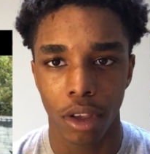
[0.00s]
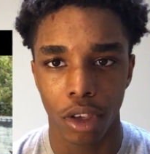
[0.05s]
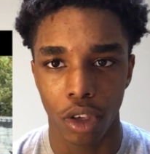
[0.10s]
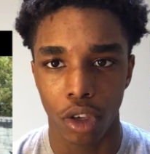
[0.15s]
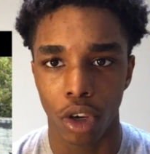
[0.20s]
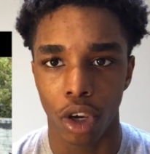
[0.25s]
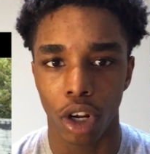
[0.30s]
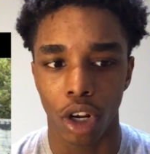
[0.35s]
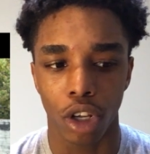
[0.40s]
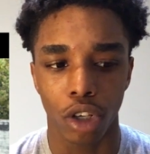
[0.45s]

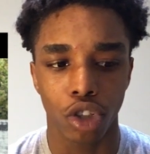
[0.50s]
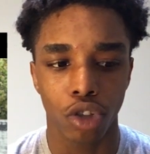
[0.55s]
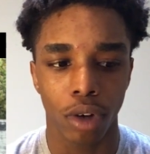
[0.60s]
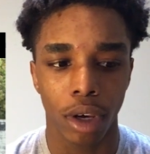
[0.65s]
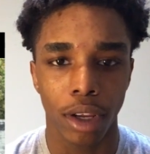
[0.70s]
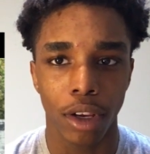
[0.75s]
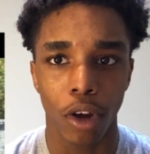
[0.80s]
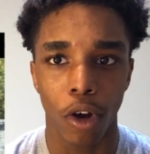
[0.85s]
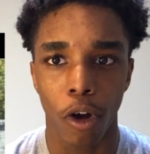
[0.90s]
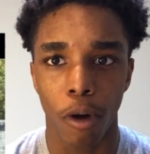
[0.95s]
you're going to
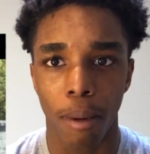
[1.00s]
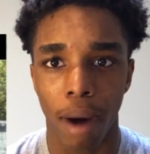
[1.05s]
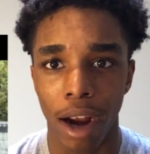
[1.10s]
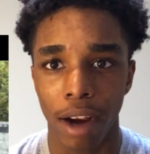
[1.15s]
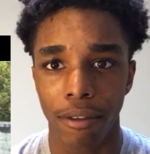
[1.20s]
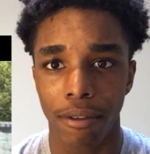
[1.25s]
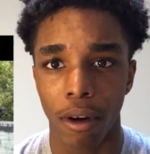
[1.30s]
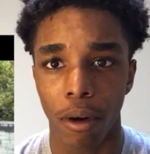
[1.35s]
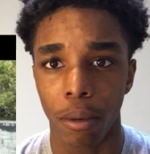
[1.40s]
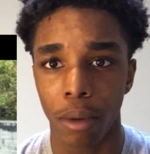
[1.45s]
train your whole body
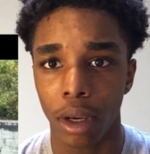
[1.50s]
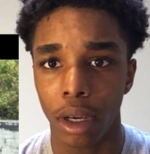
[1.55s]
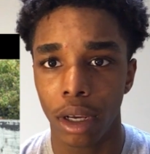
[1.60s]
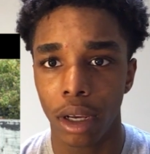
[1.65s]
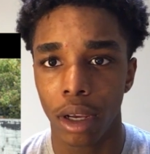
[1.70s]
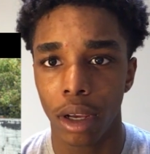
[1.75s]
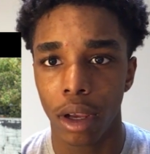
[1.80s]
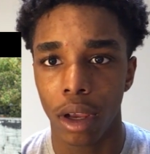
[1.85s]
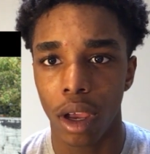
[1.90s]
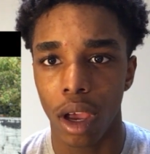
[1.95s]
for a week.
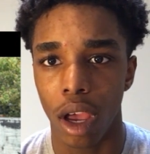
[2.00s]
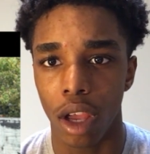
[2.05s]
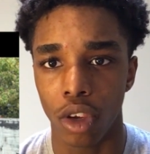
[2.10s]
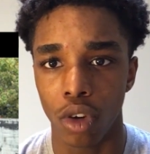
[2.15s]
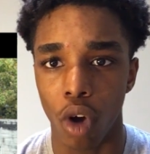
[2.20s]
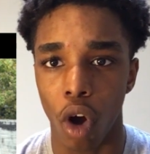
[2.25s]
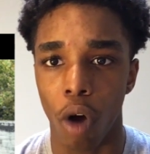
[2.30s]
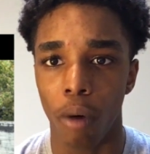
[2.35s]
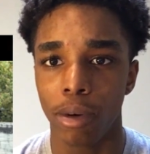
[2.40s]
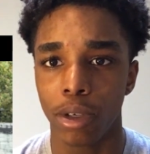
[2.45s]

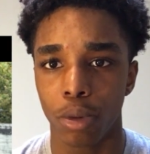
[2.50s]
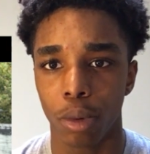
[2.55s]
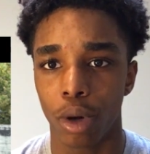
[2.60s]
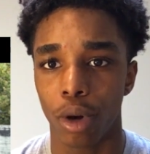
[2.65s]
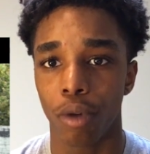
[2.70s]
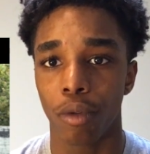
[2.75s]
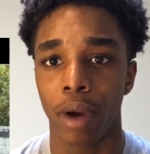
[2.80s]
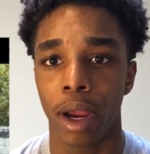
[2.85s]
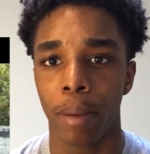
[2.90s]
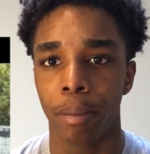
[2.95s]
You always want
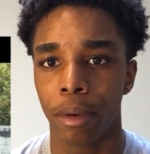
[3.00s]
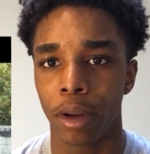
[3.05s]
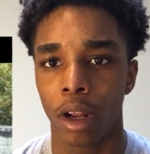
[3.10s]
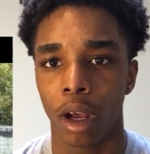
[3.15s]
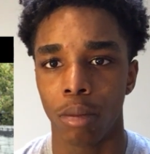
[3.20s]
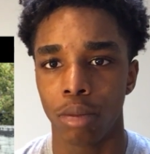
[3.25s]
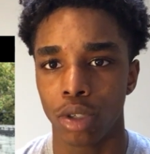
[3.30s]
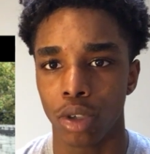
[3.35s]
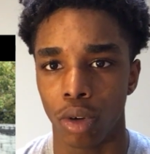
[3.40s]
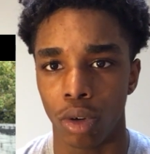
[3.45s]
to ramp it
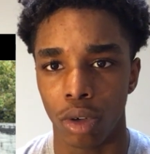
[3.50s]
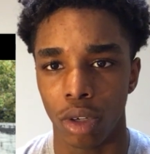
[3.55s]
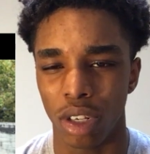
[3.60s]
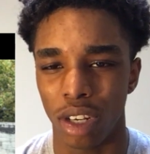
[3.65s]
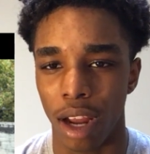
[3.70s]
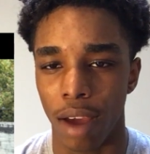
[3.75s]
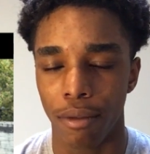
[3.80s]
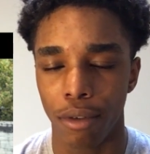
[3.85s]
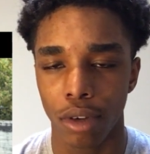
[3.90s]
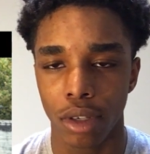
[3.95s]
up, so
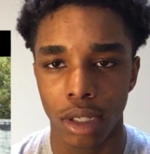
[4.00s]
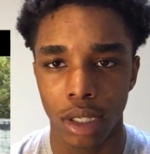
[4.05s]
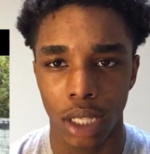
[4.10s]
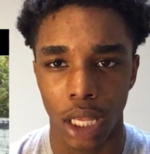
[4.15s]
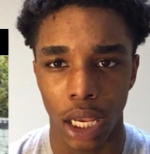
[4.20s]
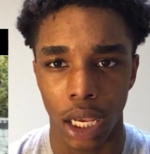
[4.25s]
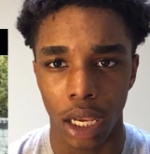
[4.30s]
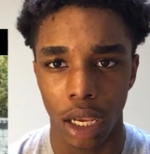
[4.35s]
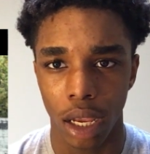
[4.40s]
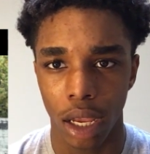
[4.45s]
never
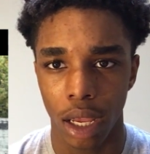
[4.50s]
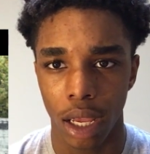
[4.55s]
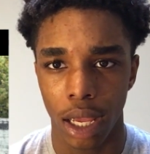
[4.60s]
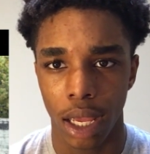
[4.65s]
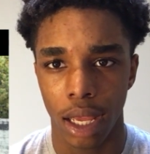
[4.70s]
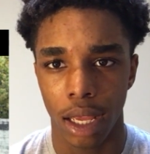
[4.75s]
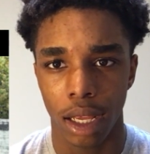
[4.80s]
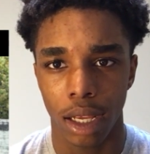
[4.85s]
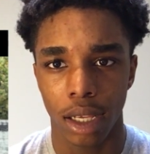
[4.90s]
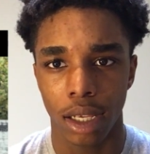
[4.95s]
stay
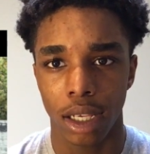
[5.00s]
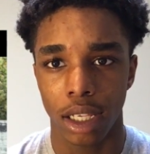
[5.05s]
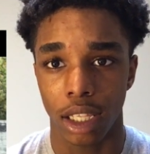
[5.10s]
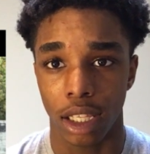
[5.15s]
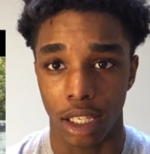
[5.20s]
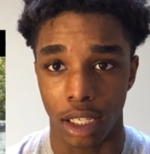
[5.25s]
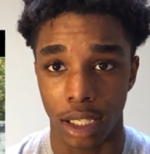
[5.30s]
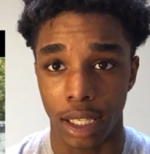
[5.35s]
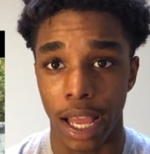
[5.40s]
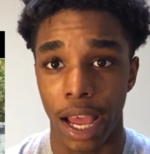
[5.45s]

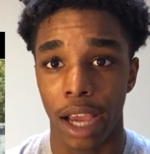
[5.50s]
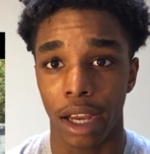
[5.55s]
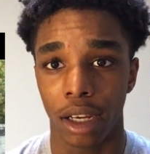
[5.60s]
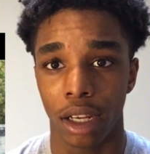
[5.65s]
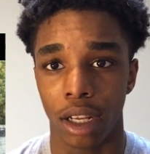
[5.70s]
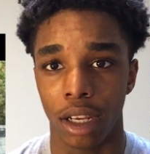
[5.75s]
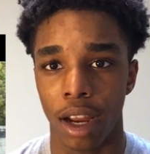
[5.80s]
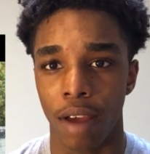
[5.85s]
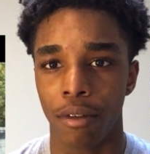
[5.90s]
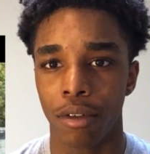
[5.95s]

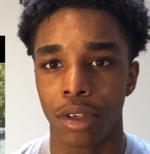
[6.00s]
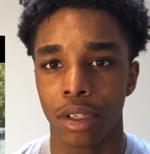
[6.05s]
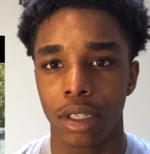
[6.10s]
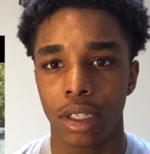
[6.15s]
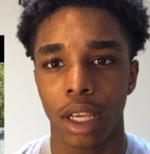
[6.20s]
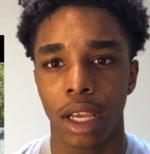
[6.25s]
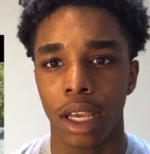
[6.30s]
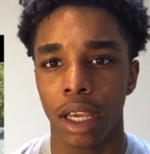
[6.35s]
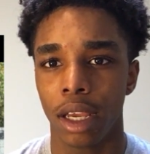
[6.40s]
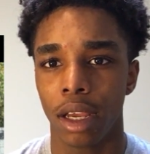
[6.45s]
stagnant, never
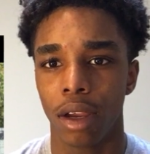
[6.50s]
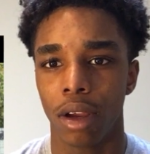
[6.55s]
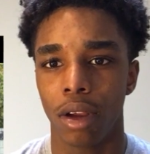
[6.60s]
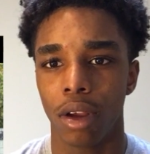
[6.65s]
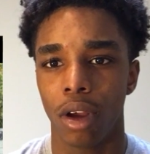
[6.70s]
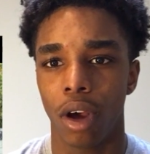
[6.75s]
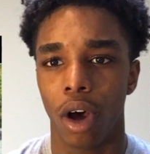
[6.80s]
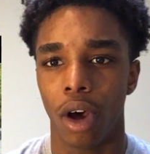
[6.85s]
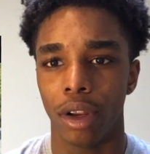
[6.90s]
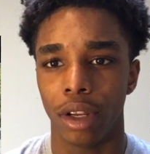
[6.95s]
stay
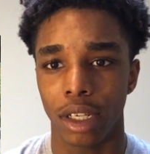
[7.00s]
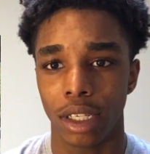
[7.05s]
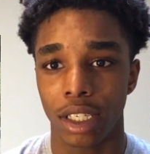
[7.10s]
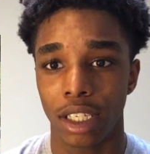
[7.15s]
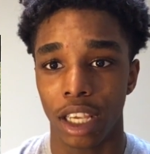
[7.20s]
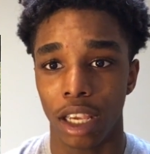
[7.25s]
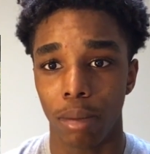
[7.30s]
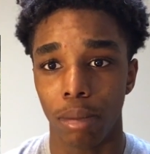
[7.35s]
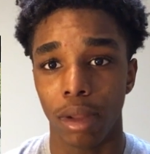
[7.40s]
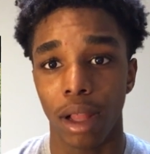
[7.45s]
on the
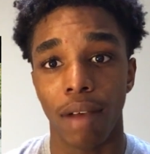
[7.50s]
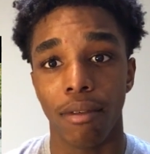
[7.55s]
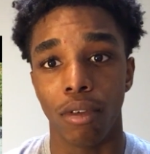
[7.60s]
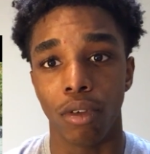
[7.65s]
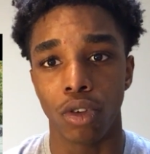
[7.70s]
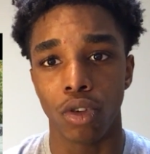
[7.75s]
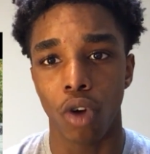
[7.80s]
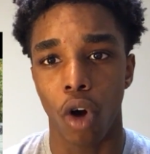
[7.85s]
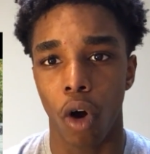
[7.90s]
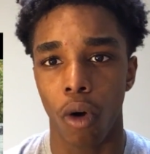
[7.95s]
same level.
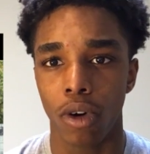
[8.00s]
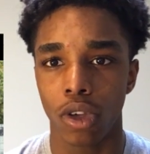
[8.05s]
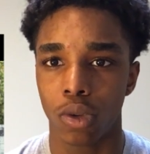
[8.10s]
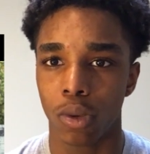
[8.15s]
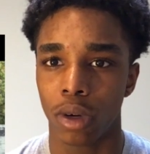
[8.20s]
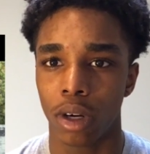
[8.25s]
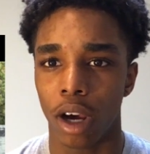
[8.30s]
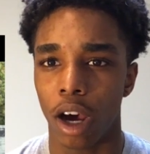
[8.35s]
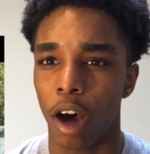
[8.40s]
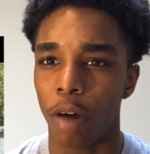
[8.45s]
You always
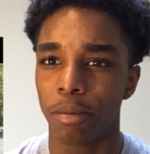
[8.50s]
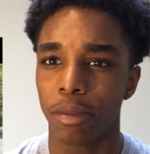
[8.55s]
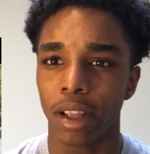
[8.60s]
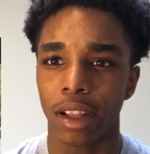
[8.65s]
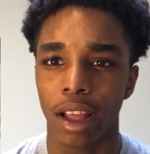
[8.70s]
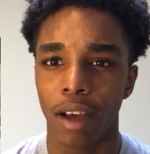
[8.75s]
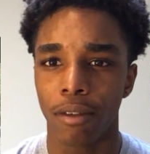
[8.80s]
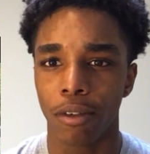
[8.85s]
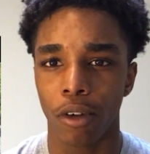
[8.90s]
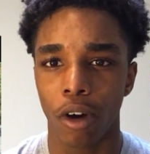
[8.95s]
want to up the
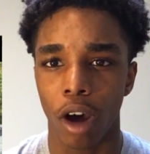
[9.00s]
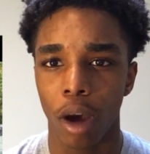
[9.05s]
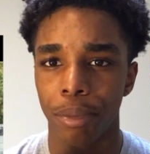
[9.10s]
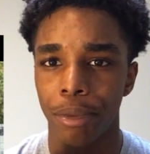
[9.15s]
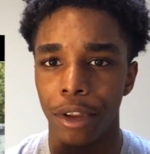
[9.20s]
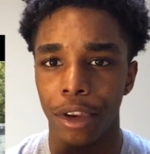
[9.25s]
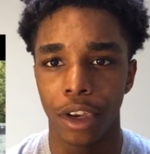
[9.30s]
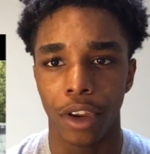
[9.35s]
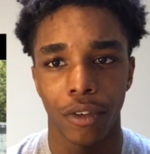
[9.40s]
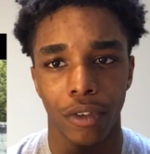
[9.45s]
level, up
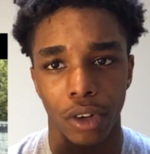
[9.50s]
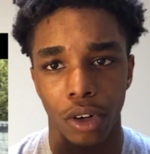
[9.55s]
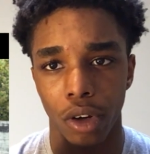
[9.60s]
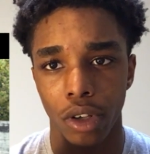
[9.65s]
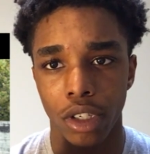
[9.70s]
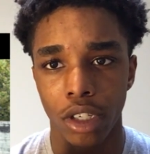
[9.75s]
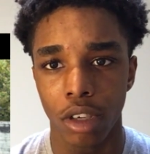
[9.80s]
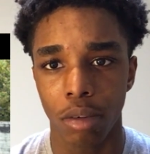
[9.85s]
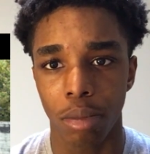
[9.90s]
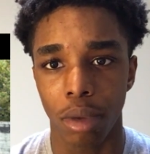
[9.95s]
the
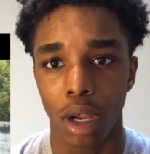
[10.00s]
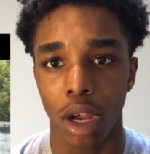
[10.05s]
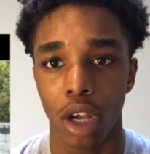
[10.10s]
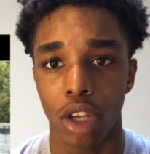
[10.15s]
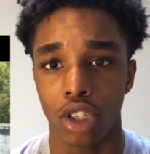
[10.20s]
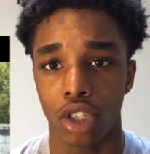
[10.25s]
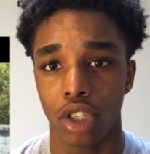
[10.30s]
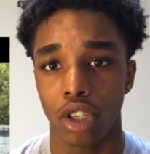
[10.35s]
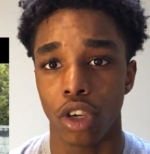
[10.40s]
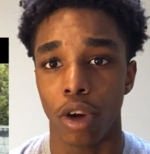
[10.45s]
difficulty,
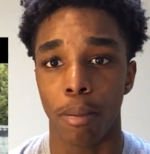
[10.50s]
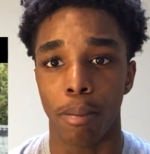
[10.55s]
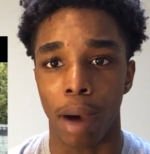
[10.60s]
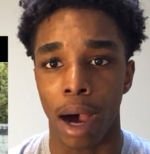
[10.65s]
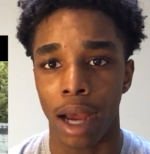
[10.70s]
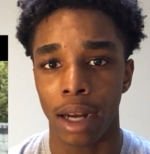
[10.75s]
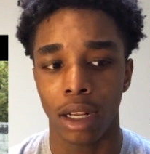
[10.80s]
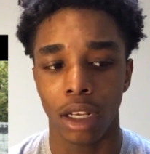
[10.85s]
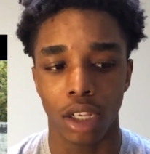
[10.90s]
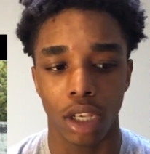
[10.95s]
because your
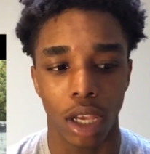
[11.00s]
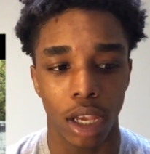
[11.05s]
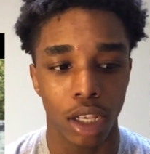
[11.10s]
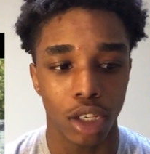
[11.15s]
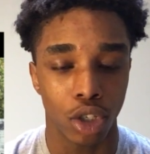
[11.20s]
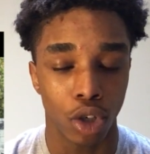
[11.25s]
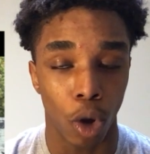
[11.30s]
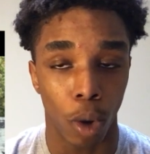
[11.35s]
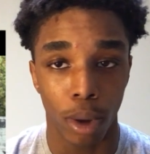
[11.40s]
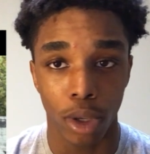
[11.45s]
body
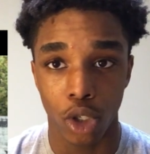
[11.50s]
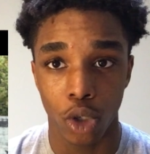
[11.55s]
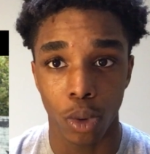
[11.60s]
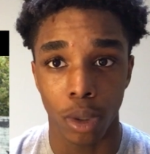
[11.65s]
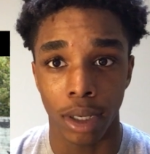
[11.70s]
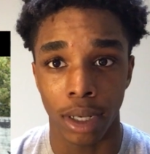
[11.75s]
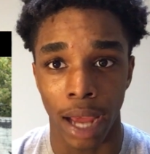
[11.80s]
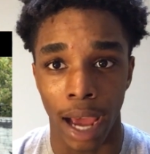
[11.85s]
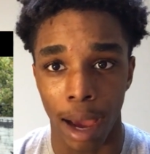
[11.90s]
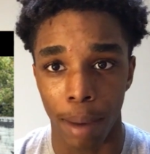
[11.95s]
is going to
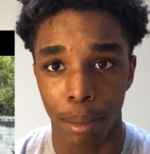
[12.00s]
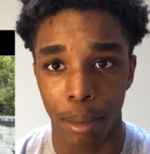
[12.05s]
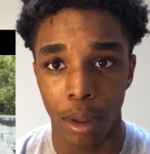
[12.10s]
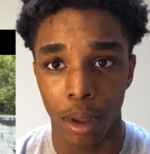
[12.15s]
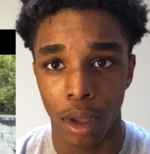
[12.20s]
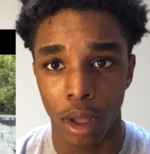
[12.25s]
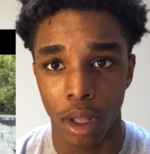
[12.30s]
adapt